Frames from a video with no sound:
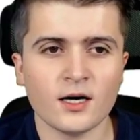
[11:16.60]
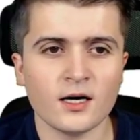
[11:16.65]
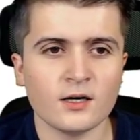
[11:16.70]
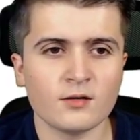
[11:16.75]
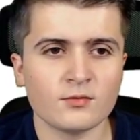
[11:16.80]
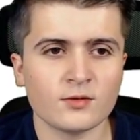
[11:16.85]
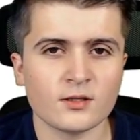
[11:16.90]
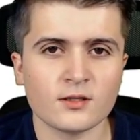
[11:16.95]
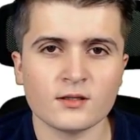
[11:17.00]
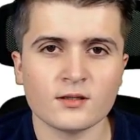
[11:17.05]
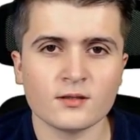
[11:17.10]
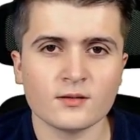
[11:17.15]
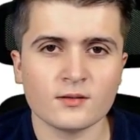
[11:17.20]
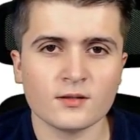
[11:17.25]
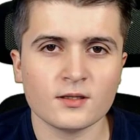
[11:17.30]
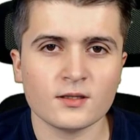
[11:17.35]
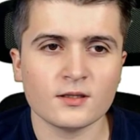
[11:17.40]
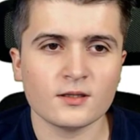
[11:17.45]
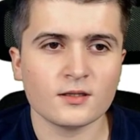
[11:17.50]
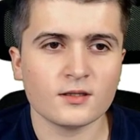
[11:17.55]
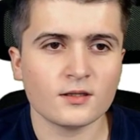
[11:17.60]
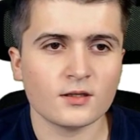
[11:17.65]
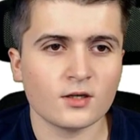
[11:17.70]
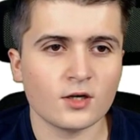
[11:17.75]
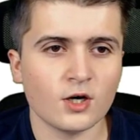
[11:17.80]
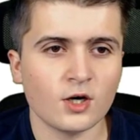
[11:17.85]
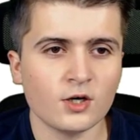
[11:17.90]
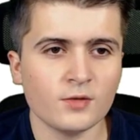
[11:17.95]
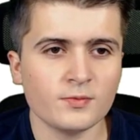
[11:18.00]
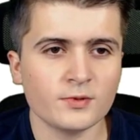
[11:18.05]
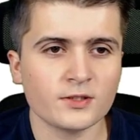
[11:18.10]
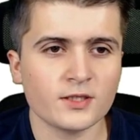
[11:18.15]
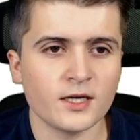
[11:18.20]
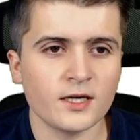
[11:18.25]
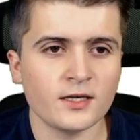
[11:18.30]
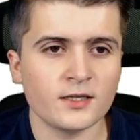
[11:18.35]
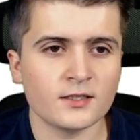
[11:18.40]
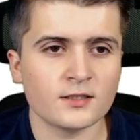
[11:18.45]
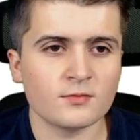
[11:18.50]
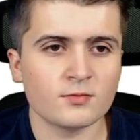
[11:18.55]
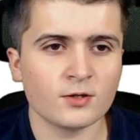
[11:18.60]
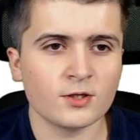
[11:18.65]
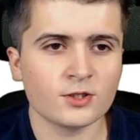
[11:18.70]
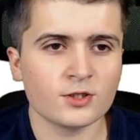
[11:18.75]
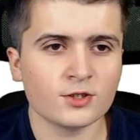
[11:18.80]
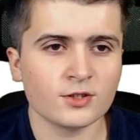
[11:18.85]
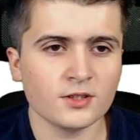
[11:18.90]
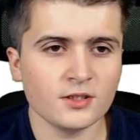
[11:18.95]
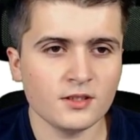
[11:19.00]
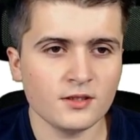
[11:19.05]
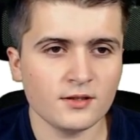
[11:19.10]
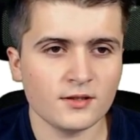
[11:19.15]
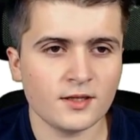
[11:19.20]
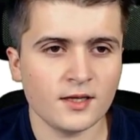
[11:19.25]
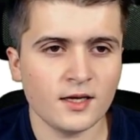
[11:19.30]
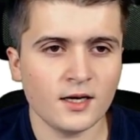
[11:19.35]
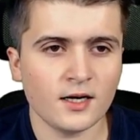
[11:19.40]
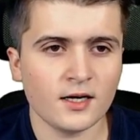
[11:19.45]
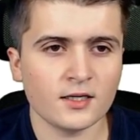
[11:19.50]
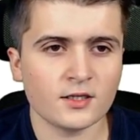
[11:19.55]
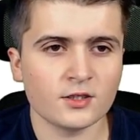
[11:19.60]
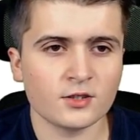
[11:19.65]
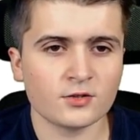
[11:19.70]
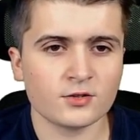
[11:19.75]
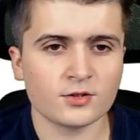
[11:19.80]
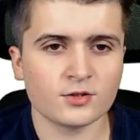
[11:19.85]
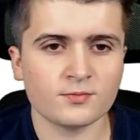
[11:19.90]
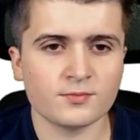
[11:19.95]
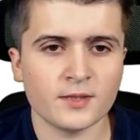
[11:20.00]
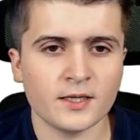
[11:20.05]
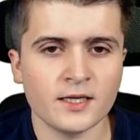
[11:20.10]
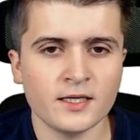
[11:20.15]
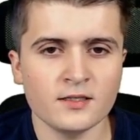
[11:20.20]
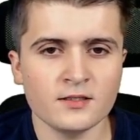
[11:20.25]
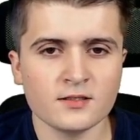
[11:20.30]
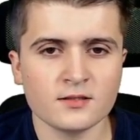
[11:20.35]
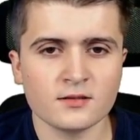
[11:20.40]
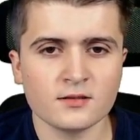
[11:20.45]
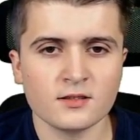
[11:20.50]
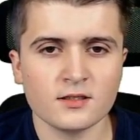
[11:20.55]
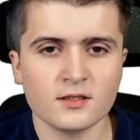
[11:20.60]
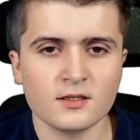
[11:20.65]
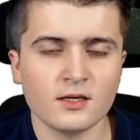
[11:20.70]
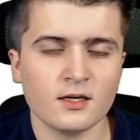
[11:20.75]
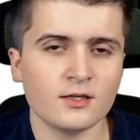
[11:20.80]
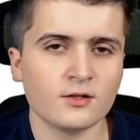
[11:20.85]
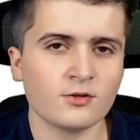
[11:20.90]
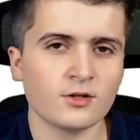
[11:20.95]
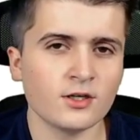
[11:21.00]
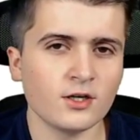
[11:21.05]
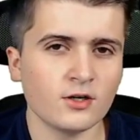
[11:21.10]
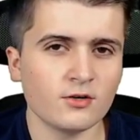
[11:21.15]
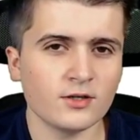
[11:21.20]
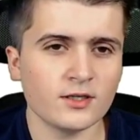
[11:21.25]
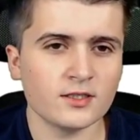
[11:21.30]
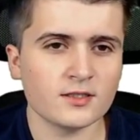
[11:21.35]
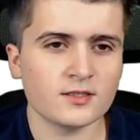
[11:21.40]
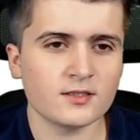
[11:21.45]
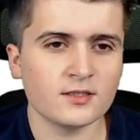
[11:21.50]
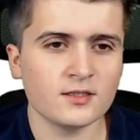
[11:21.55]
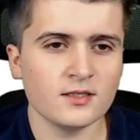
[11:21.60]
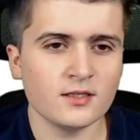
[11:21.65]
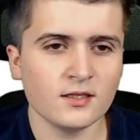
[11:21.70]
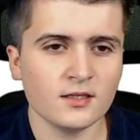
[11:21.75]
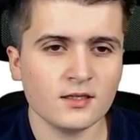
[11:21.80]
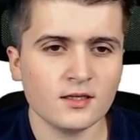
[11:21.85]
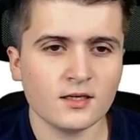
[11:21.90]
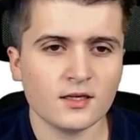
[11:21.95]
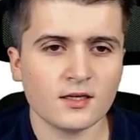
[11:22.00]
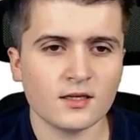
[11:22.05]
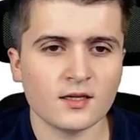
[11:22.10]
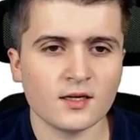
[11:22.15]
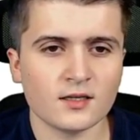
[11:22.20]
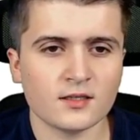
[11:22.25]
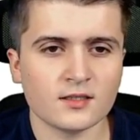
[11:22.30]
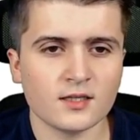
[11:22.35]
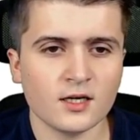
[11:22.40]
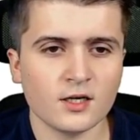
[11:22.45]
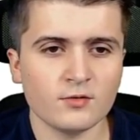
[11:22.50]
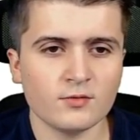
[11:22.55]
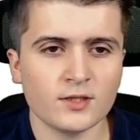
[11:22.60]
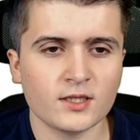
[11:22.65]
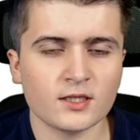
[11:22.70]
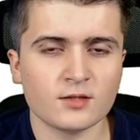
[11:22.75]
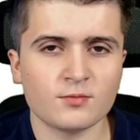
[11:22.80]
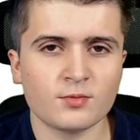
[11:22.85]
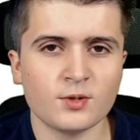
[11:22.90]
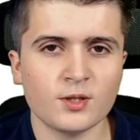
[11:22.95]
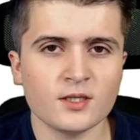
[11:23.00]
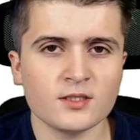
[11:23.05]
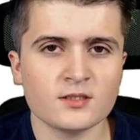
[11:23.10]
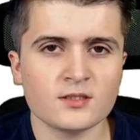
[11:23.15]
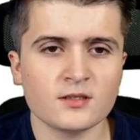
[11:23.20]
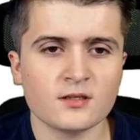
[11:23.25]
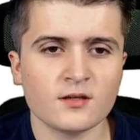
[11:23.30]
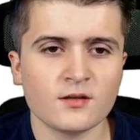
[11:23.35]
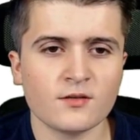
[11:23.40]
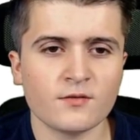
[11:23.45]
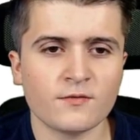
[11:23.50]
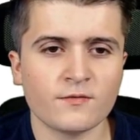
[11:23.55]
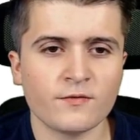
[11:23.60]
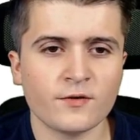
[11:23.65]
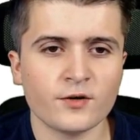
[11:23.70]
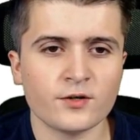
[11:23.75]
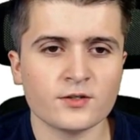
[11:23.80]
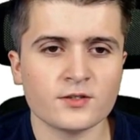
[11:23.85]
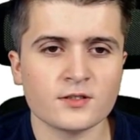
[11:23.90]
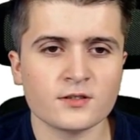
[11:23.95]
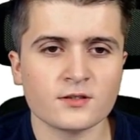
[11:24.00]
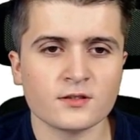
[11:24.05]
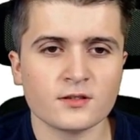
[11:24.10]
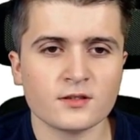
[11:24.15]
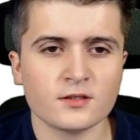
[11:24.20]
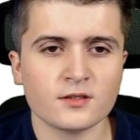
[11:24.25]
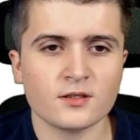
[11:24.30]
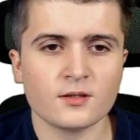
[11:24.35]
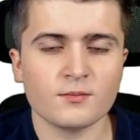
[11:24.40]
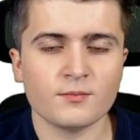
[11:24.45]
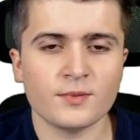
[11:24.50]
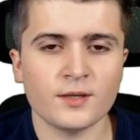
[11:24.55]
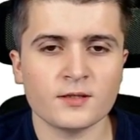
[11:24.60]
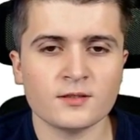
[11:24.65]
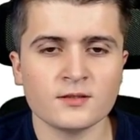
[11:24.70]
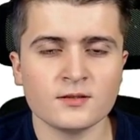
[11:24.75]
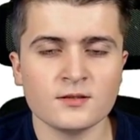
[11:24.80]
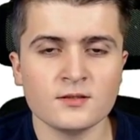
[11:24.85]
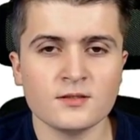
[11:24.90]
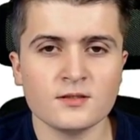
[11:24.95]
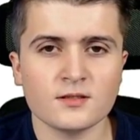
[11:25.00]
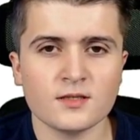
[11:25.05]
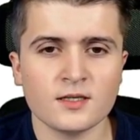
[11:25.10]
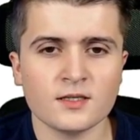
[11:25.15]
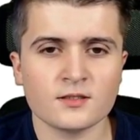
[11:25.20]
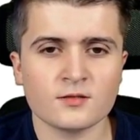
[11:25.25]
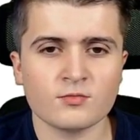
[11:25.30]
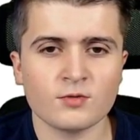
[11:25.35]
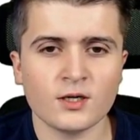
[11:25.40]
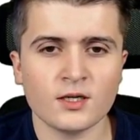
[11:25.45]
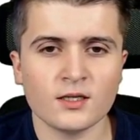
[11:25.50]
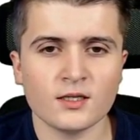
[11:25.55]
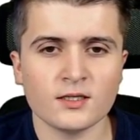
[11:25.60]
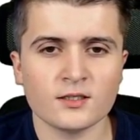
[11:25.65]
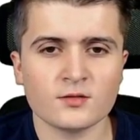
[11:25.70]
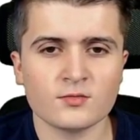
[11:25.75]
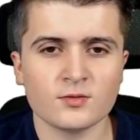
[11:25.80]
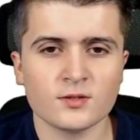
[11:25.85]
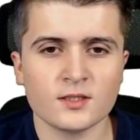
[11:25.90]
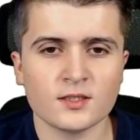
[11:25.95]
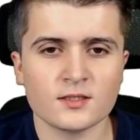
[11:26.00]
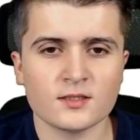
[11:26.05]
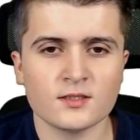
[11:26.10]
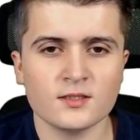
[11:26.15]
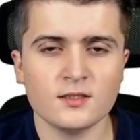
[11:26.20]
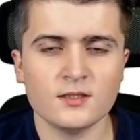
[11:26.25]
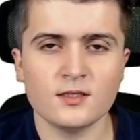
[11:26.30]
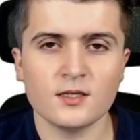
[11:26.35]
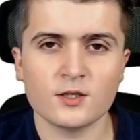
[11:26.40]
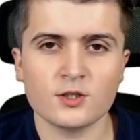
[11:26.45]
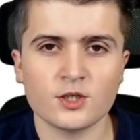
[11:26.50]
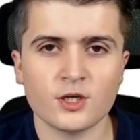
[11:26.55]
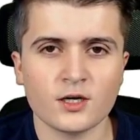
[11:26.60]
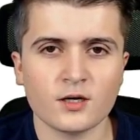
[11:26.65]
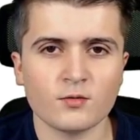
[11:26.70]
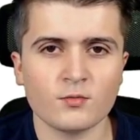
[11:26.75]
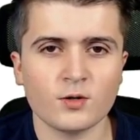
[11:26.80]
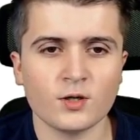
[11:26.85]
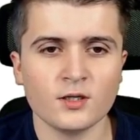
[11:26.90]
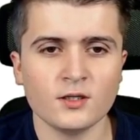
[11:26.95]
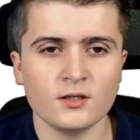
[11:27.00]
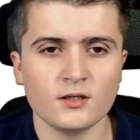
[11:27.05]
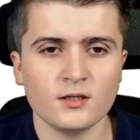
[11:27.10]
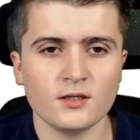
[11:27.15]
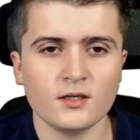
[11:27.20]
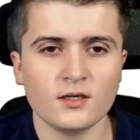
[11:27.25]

I will open KNX Virtual. There I go to base. You can already see that now we can press the first buttons as well as we can see here channel 1.